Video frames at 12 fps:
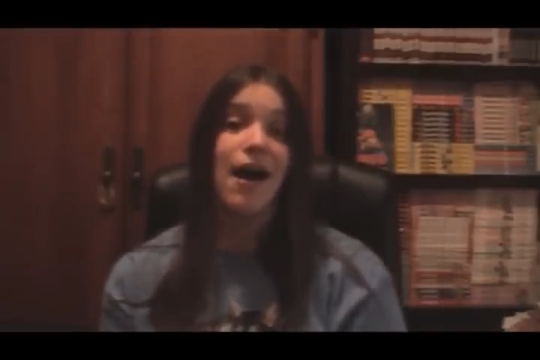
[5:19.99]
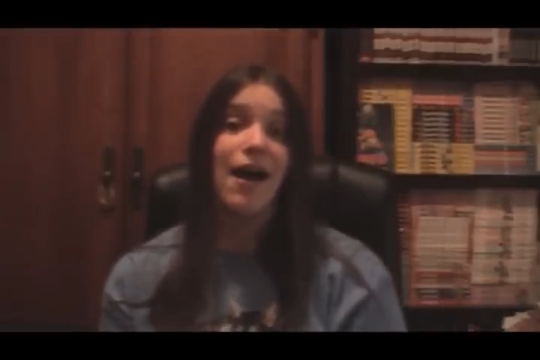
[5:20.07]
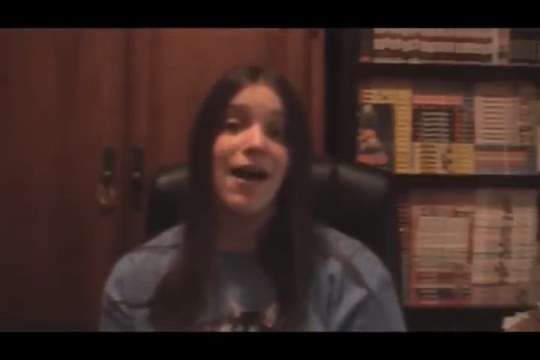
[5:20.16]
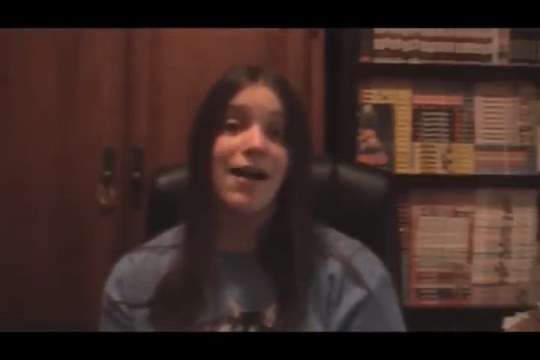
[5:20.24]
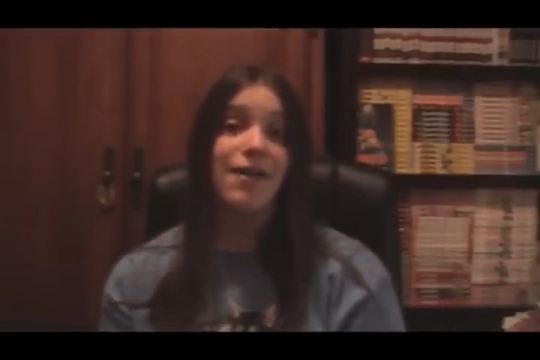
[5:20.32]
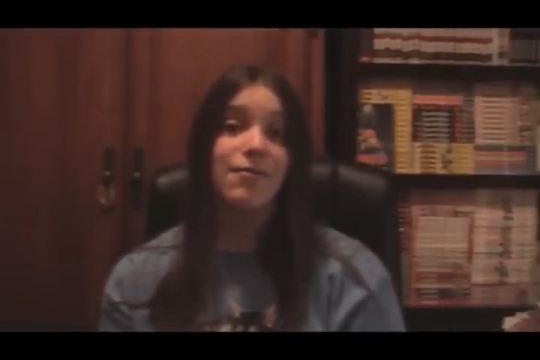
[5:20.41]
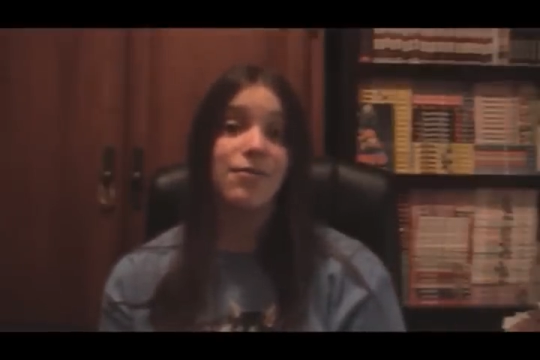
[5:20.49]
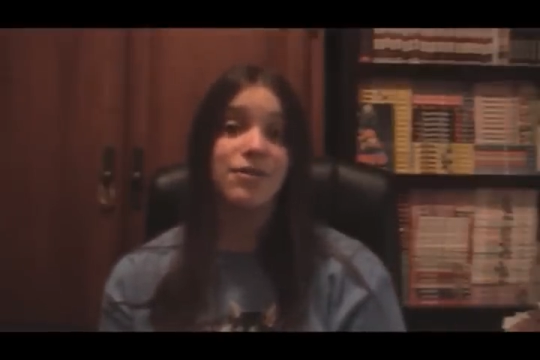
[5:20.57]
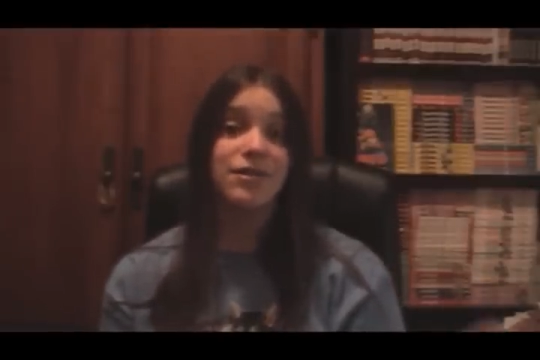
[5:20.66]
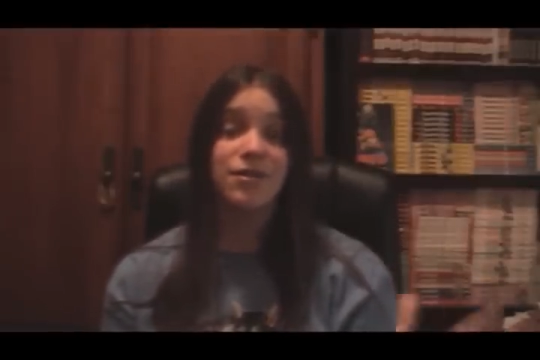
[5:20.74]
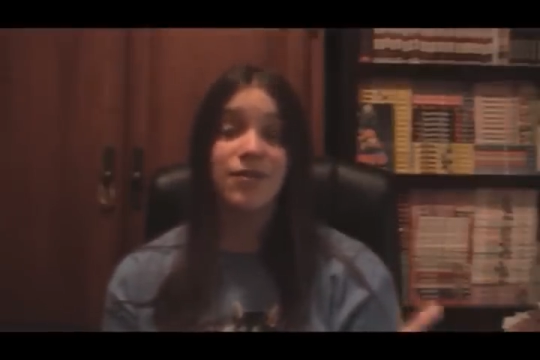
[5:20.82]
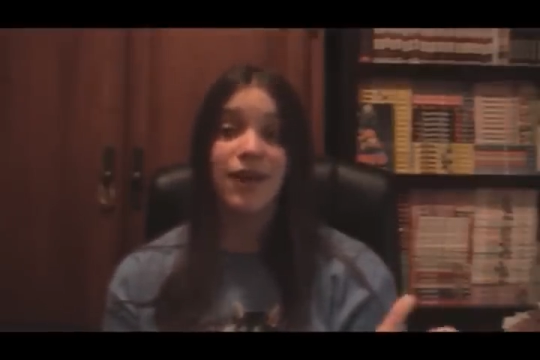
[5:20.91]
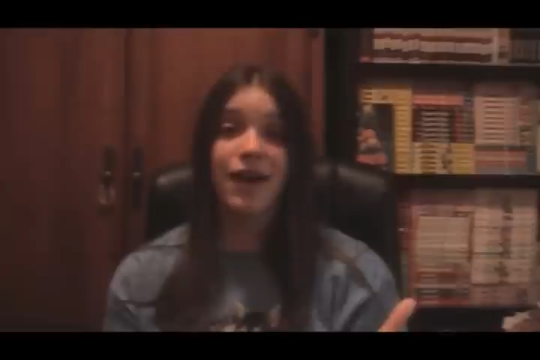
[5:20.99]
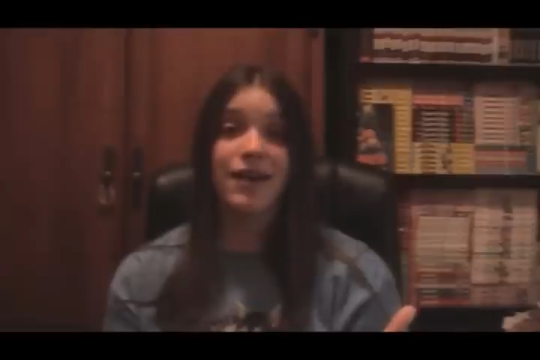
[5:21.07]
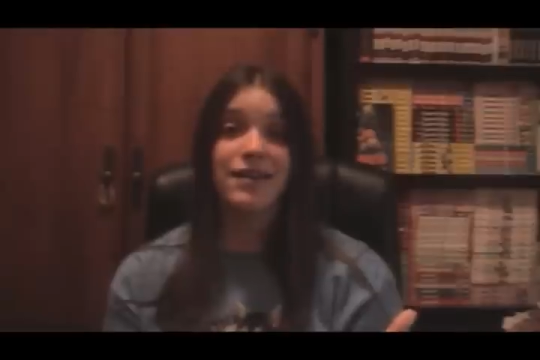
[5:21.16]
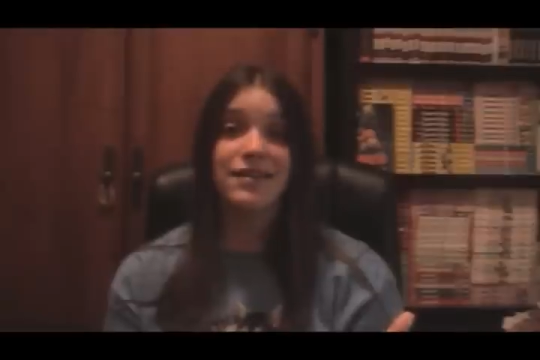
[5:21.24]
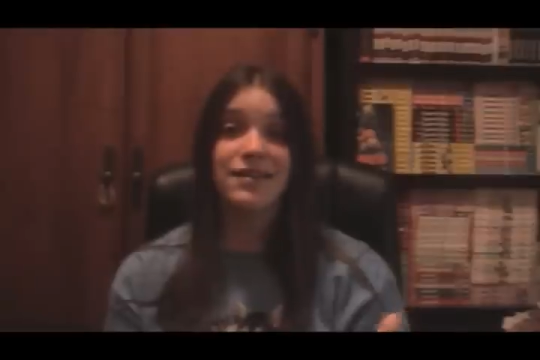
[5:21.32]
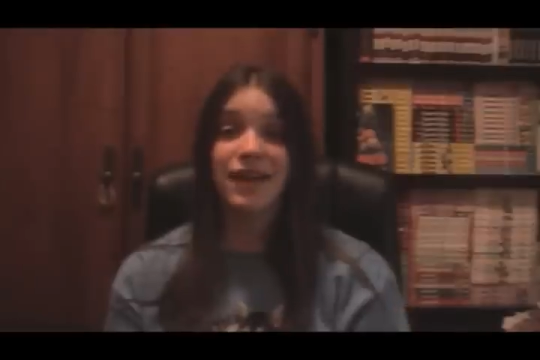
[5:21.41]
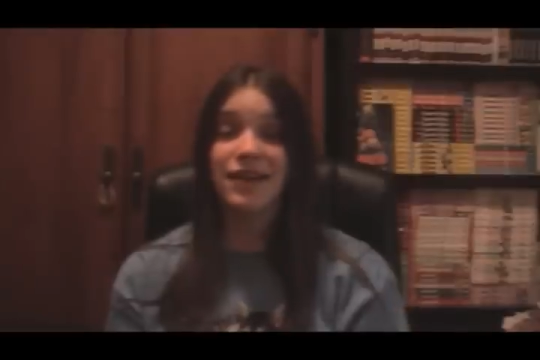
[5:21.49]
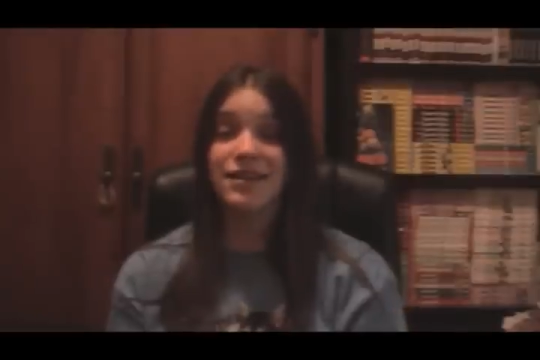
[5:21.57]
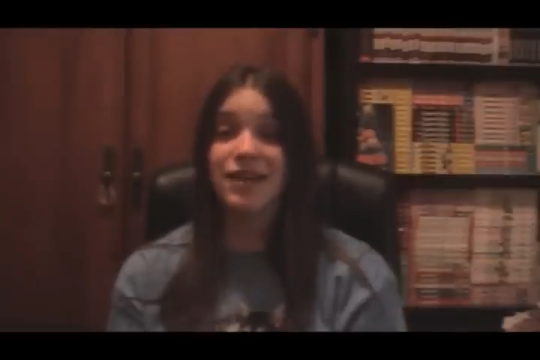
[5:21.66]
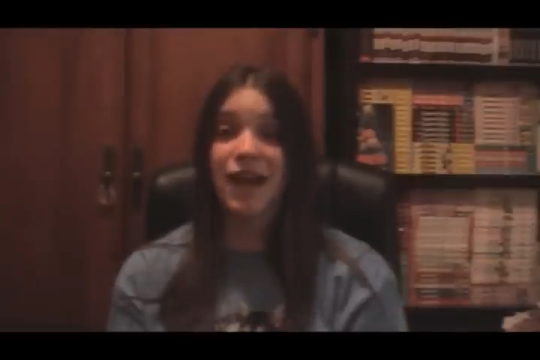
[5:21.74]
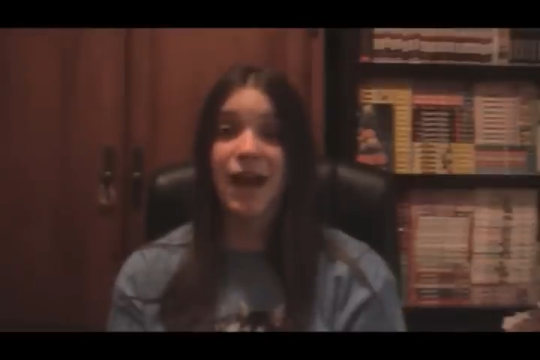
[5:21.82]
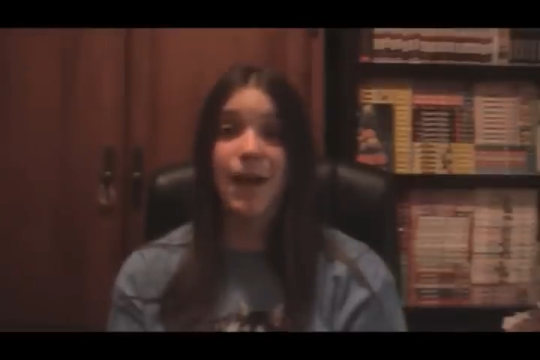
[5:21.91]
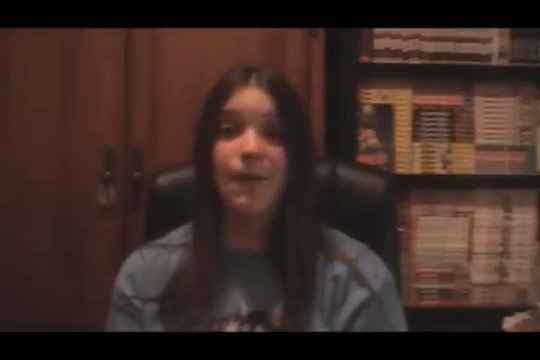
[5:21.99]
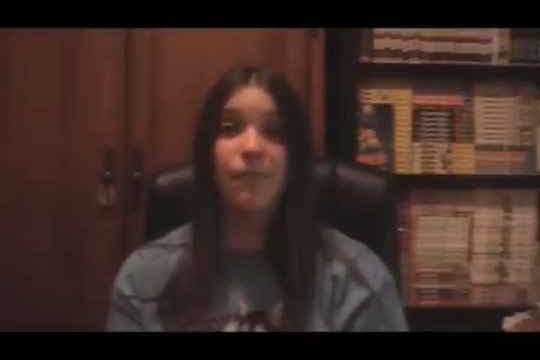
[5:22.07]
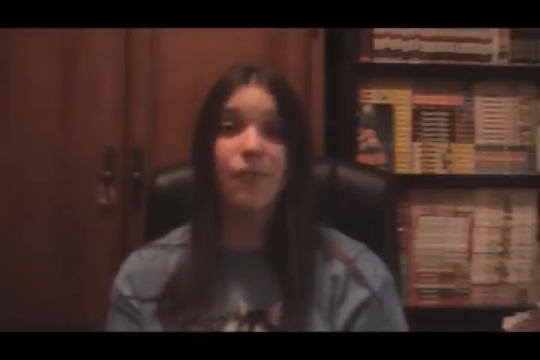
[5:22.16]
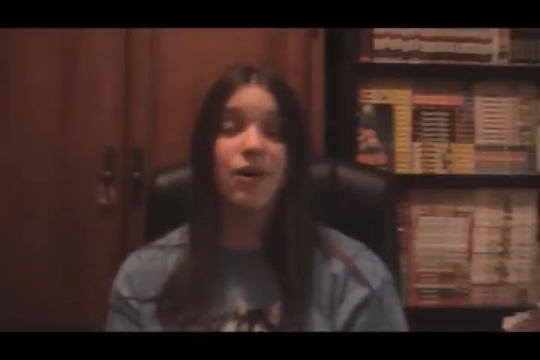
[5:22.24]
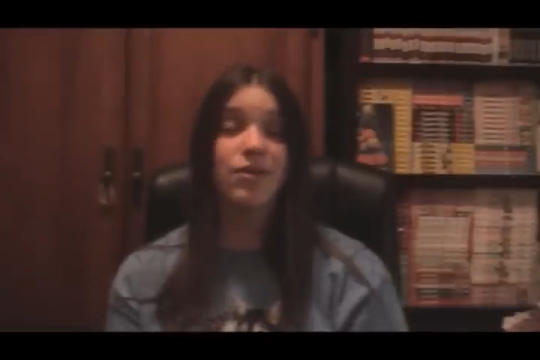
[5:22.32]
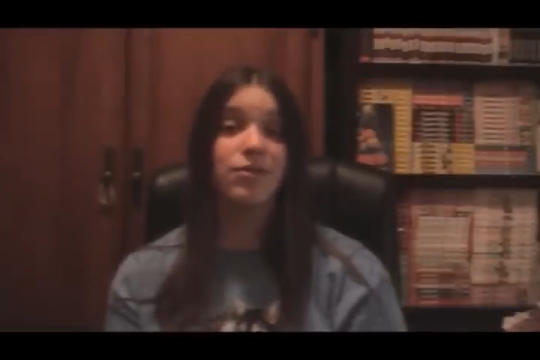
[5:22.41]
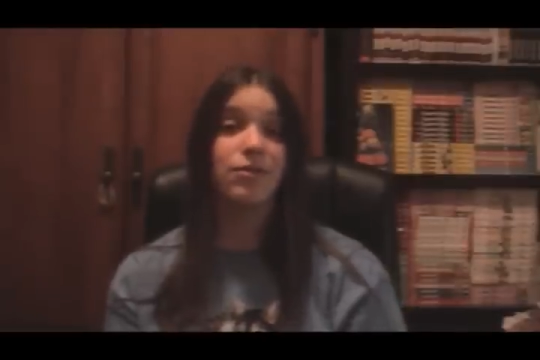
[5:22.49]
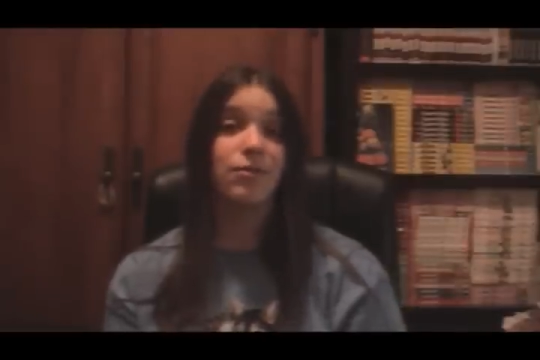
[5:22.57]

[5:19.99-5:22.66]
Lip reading: I will see you guys next time with